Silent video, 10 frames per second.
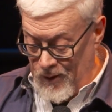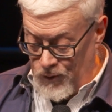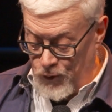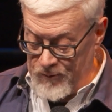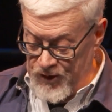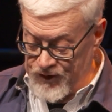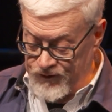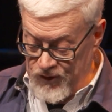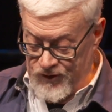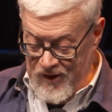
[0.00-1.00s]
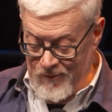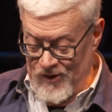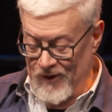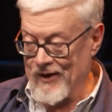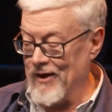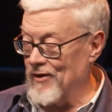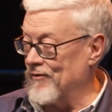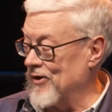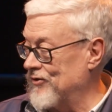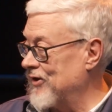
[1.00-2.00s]
we must first come to the end of
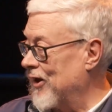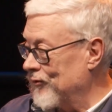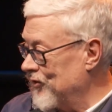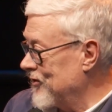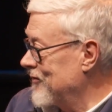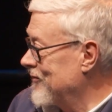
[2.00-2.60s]
ourselves.